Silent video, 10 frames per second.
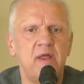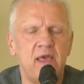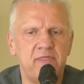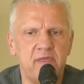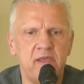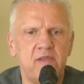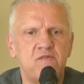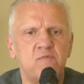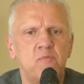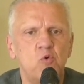But I think
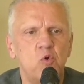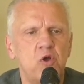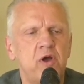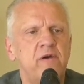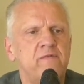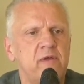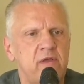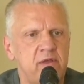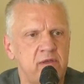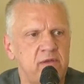it's more of
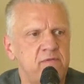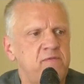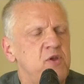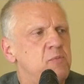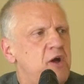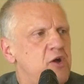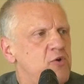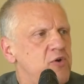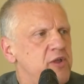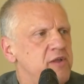fear
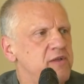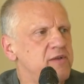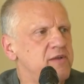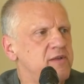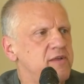mongering.